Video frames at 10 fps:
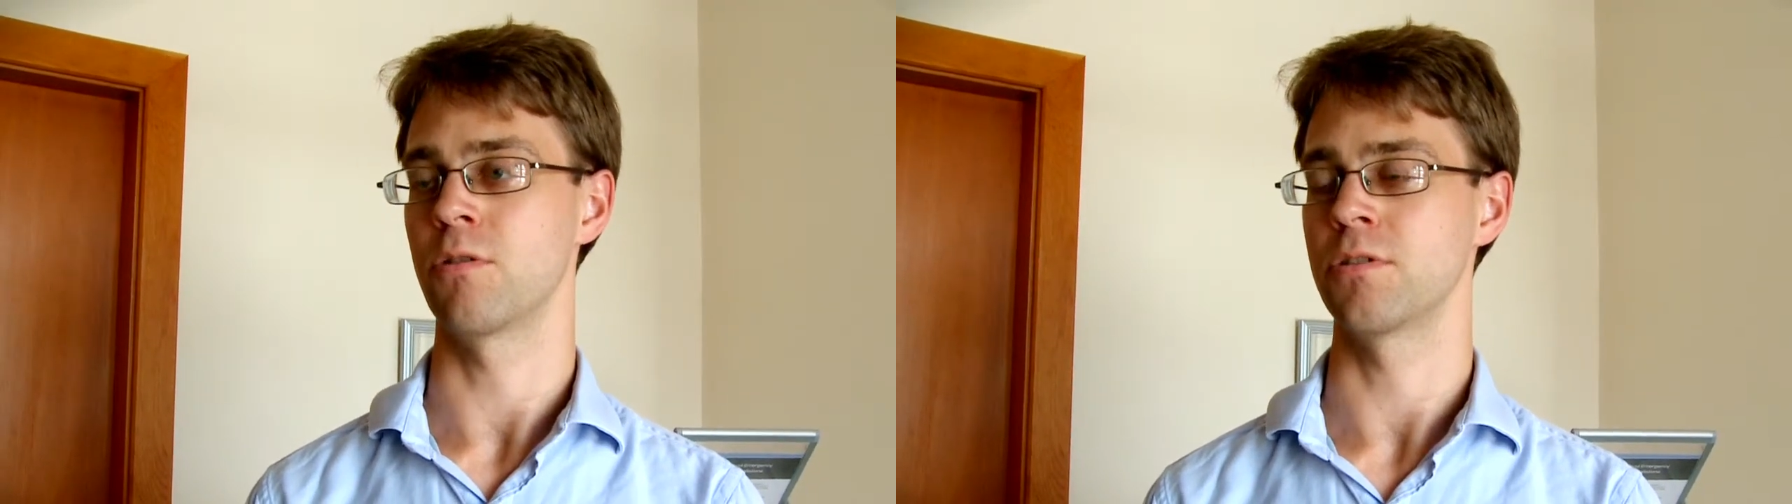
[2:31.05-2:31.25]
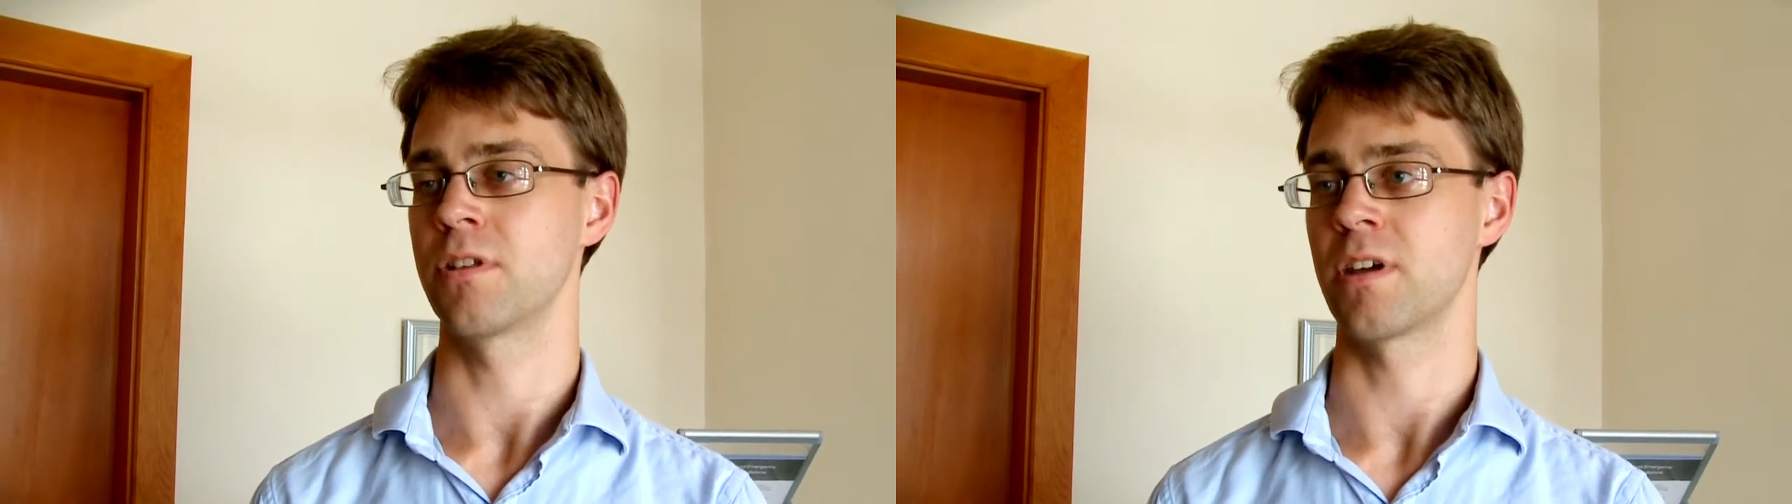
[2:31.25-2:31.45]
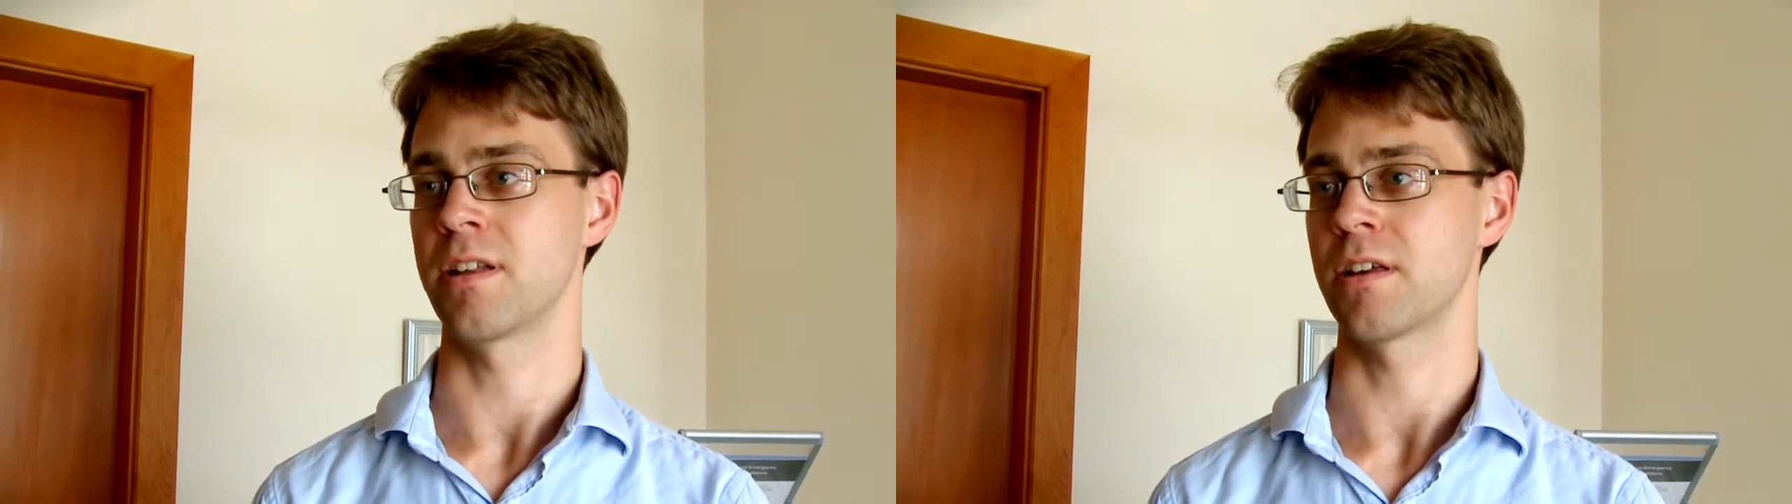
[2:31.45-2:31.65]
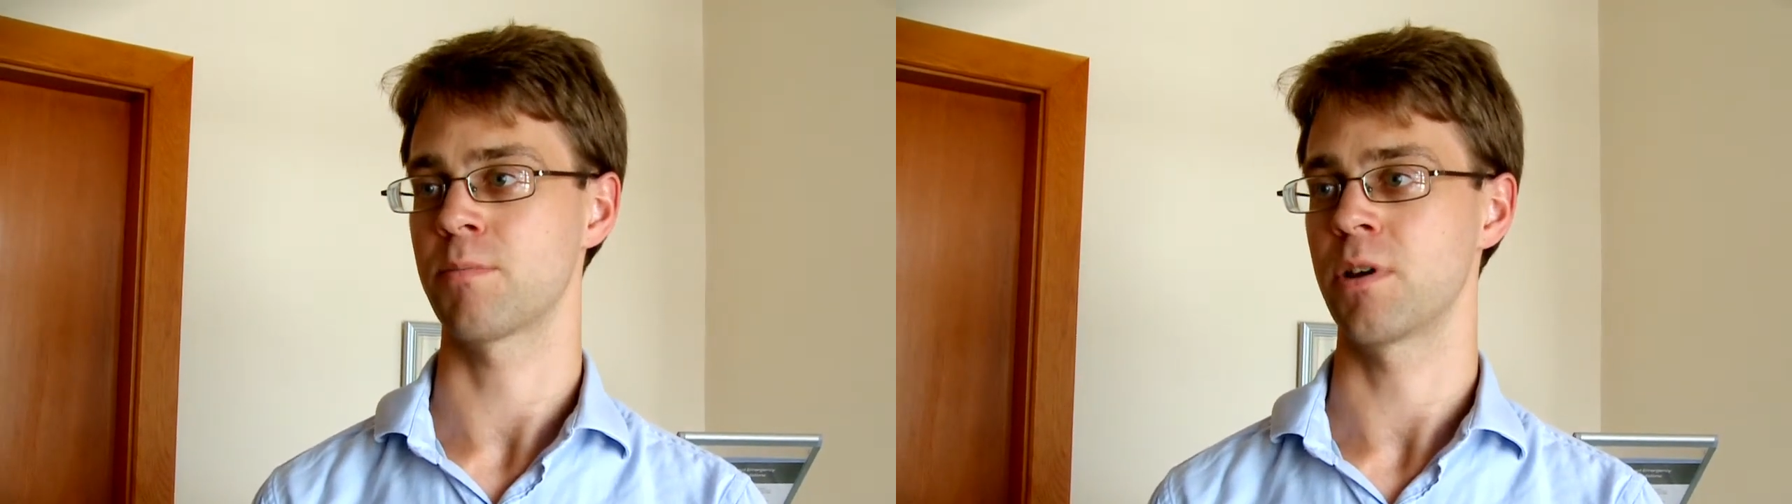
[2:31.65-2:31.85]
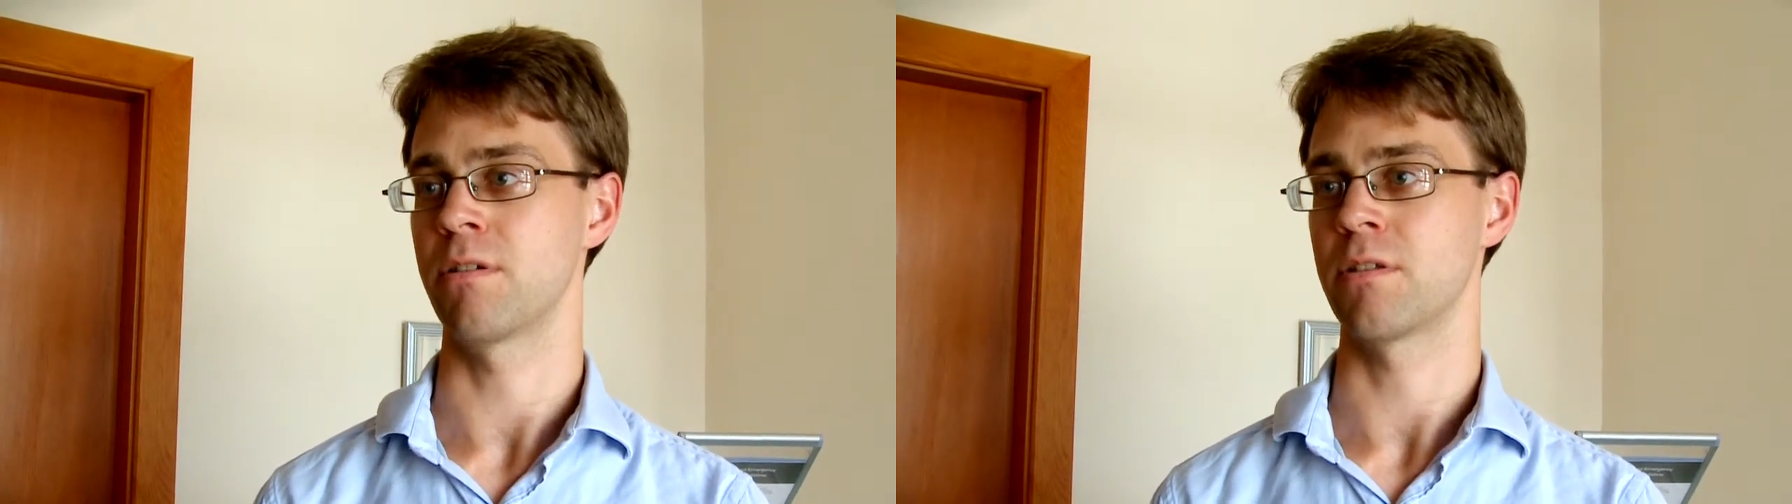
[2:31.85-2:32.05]
or design
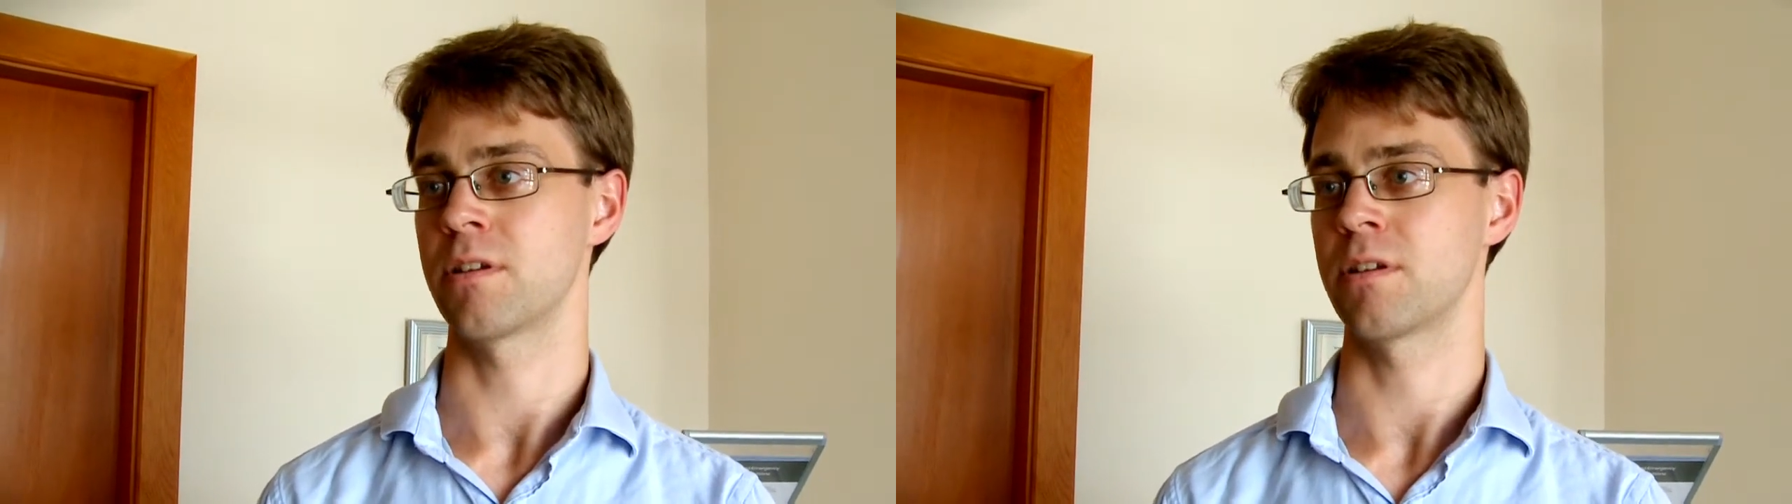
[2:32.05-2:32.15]
experience